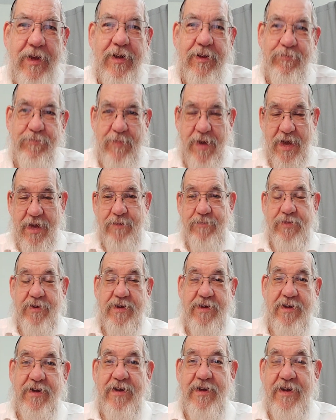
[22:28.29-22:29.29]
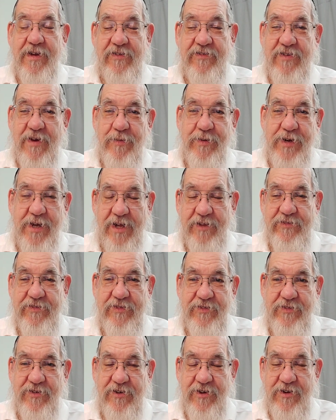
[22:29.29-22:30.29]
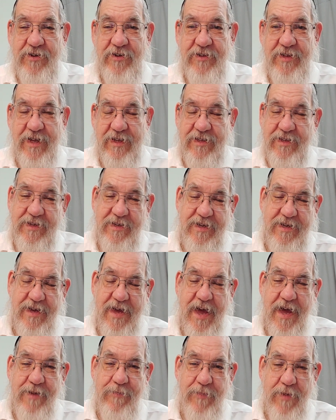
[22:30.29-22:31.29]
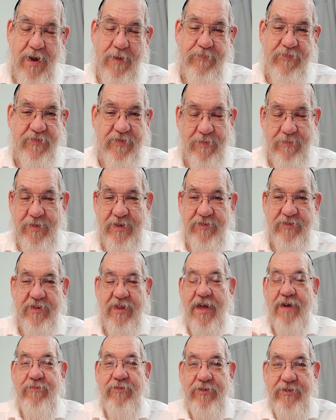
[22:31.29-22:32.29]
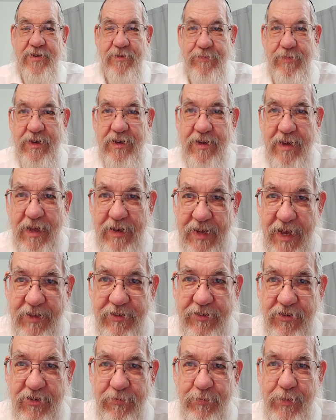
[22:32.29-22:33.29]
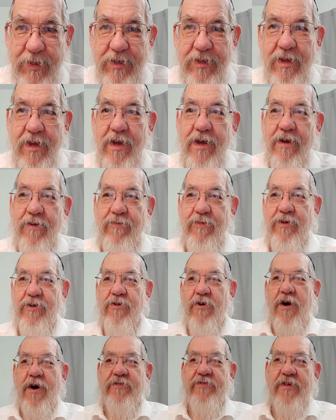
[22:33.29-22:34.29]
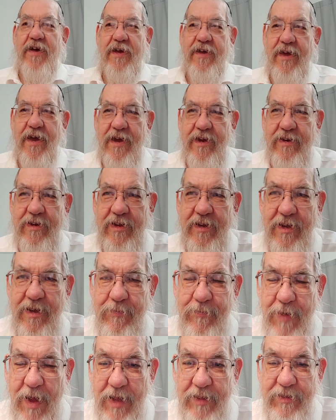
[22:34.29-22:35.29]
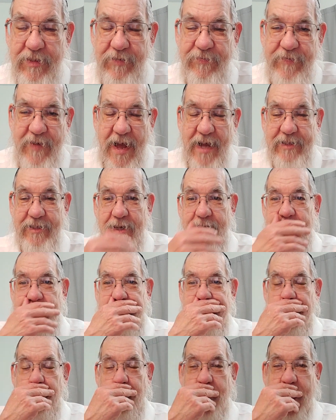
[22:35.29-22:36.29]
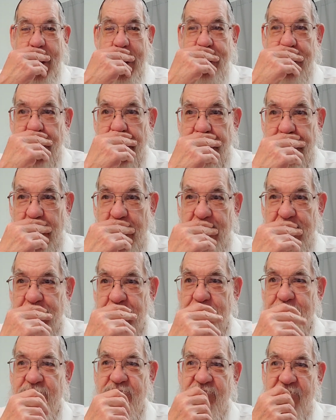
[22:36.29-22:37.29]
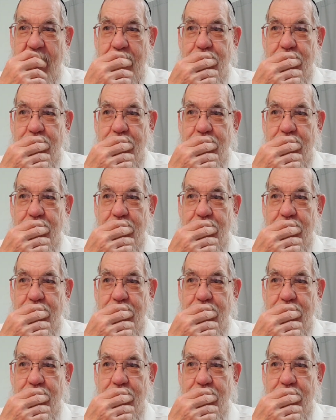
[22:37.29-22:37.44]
Maybe it's someone else's good that came up from his level to me and entered me. And the fact that I see bad in others,